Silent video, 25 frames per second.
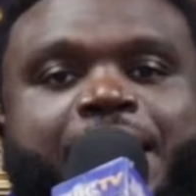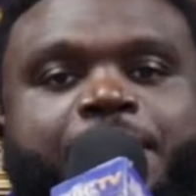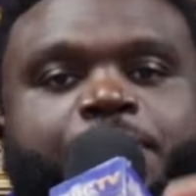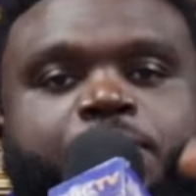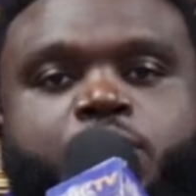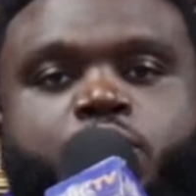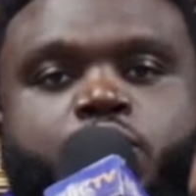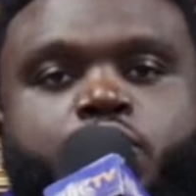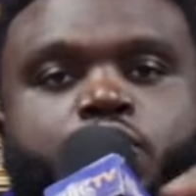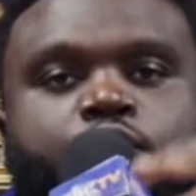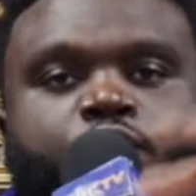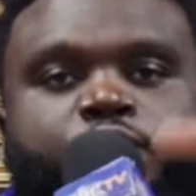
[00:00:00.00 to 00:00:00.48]

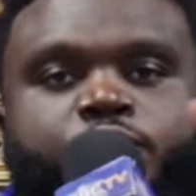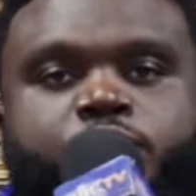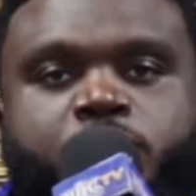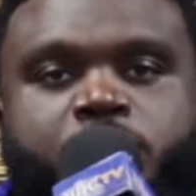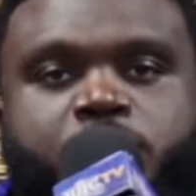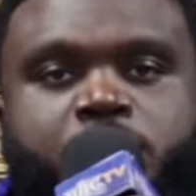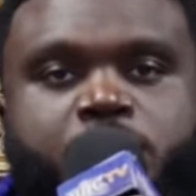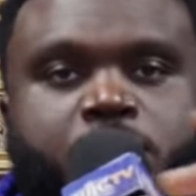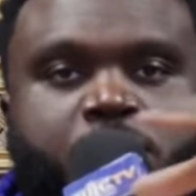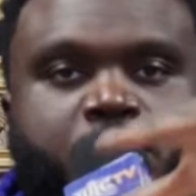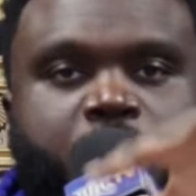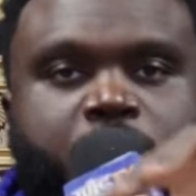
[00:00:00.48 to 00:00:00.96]
moves.
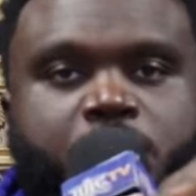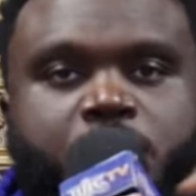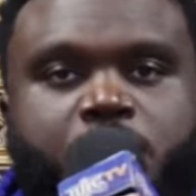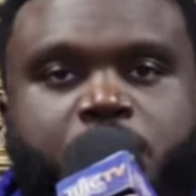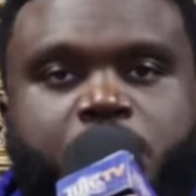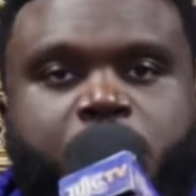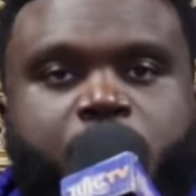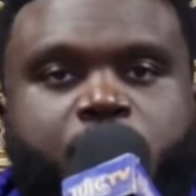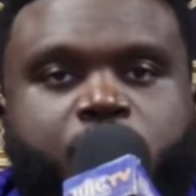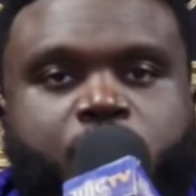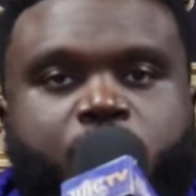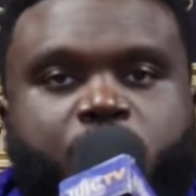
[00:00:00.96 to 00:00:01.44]

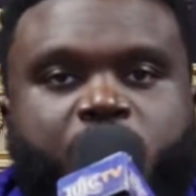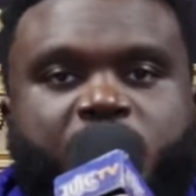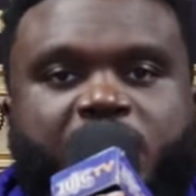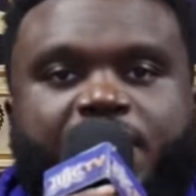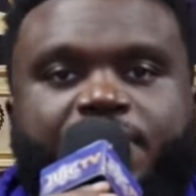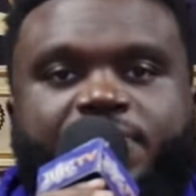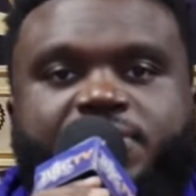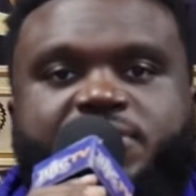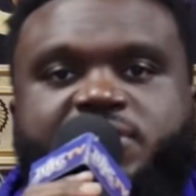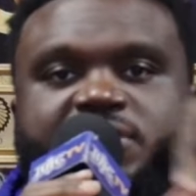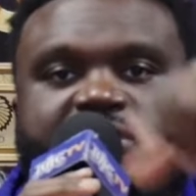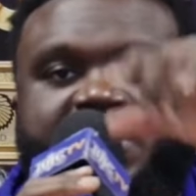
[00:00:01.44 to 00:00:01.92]
You
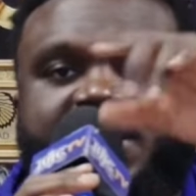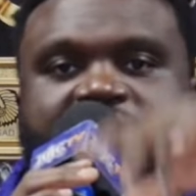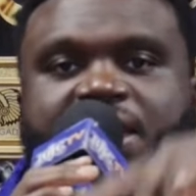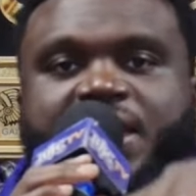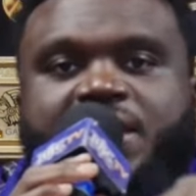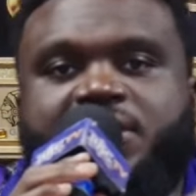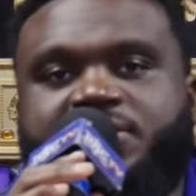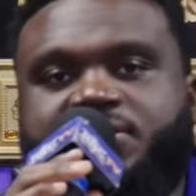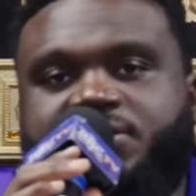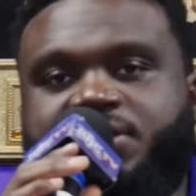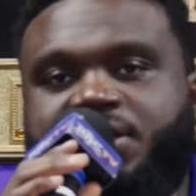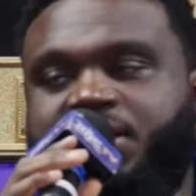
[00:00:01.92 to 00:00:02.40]
never see an
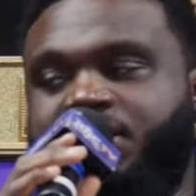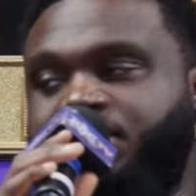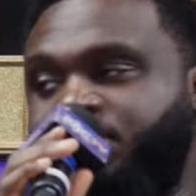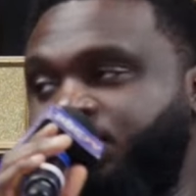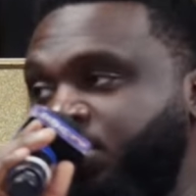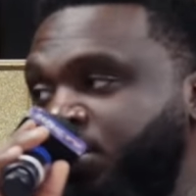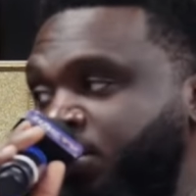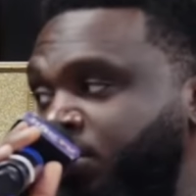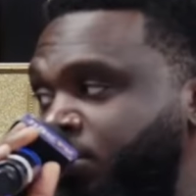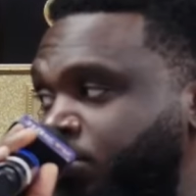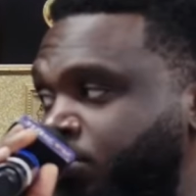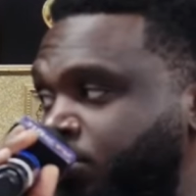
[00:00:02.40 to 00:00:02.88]
ant stand
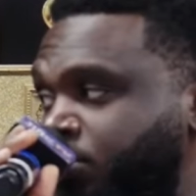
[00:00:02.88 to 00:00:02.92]
still.